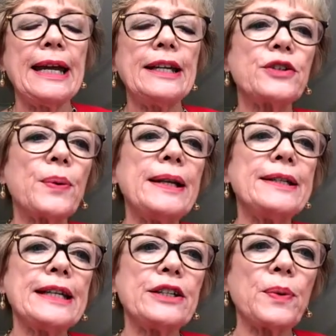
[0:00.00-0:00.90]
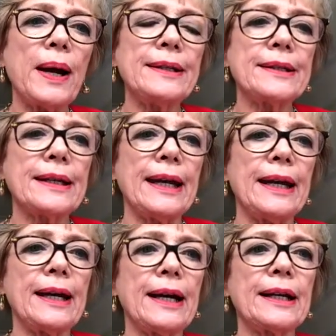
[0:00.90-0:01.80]
In
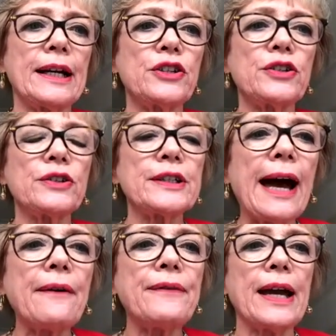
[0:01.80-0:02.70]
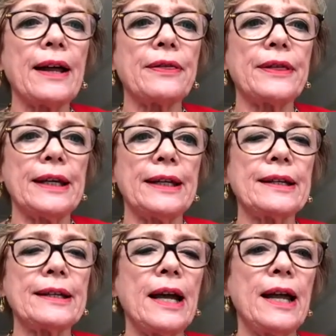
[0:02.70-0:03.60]
2020, and I should caveat
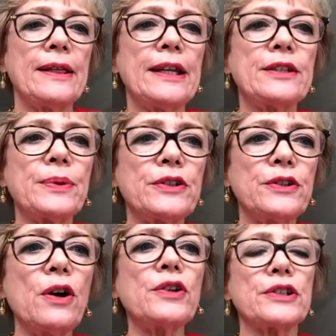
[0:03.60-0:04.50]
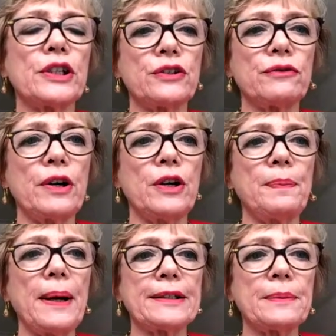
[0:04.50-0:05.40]
this was not such a
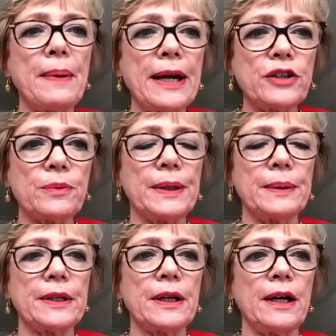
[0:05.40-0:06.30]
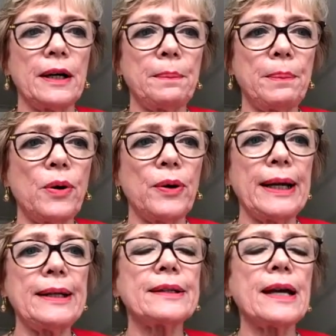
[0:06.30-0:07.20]
robust measurement
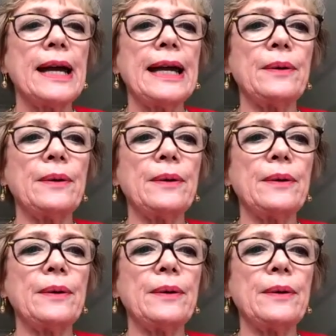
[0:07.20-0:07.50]
point.